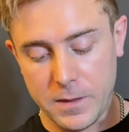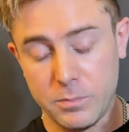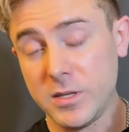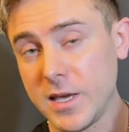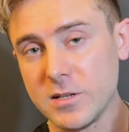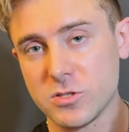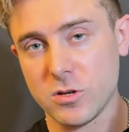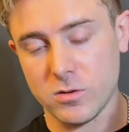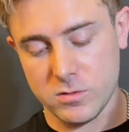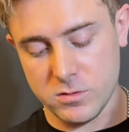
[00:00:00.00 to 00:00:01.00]

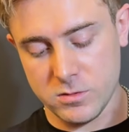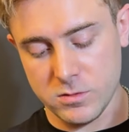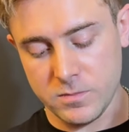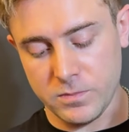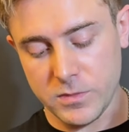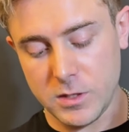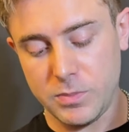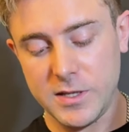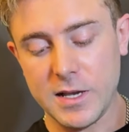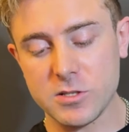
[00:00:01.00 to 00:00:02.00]
piezo. The
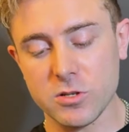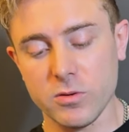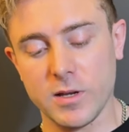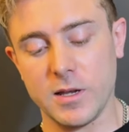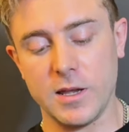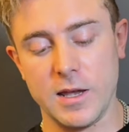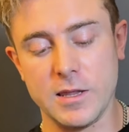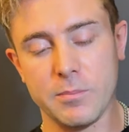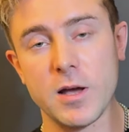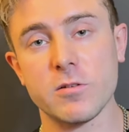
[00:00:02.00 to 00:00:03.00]
piezo and
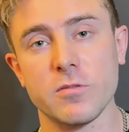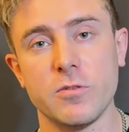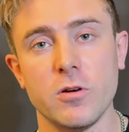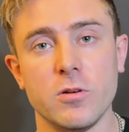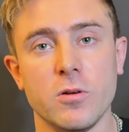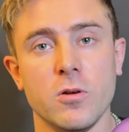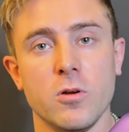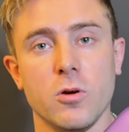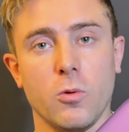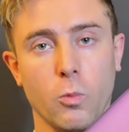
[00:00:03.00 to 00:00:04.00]
the microphone
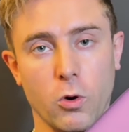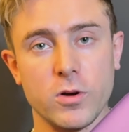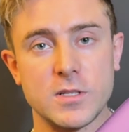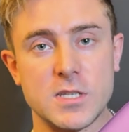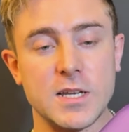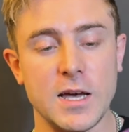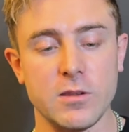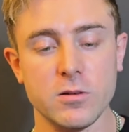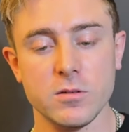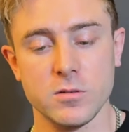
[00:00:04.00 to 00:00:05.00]
work
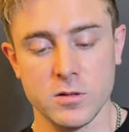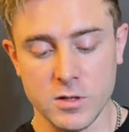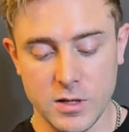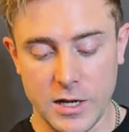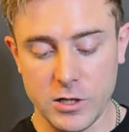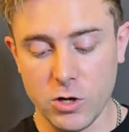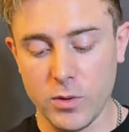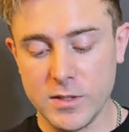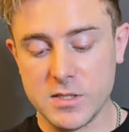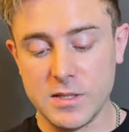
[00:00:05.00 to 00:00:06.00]
together and
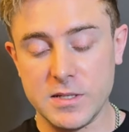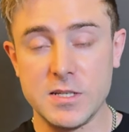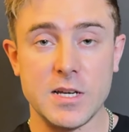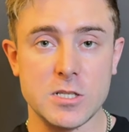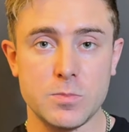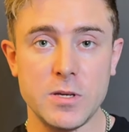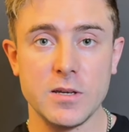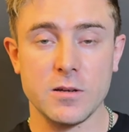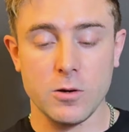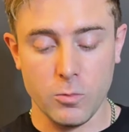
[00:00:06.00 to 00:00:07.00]
go into the
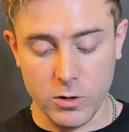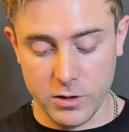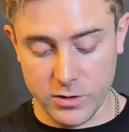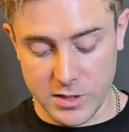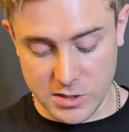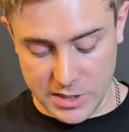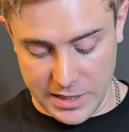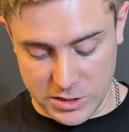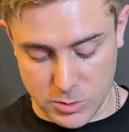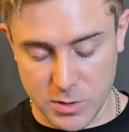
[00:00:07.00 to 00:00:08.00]
DSP, where there is
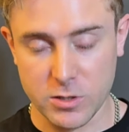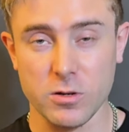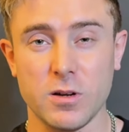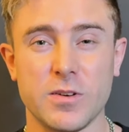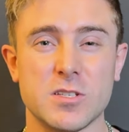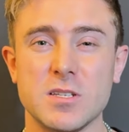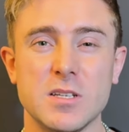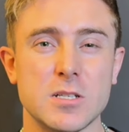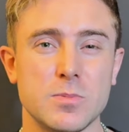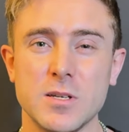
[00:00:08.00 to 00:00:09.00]
a speaker. If I say
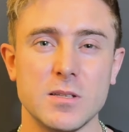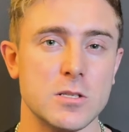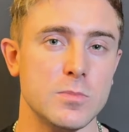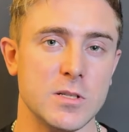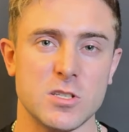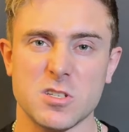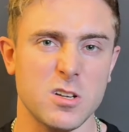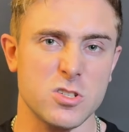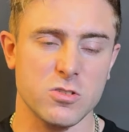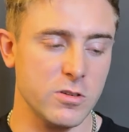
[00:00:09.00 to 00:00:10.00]
DSP, this means
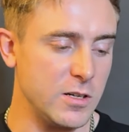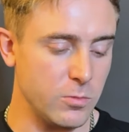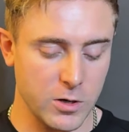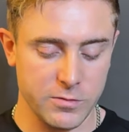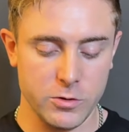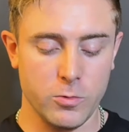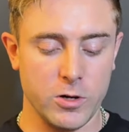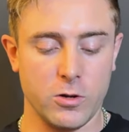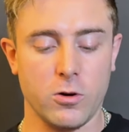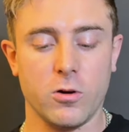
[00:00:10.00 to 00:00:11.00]
touchscreen, whatever you want
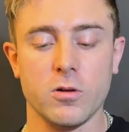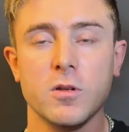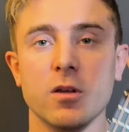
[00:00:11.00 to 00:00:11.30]
to call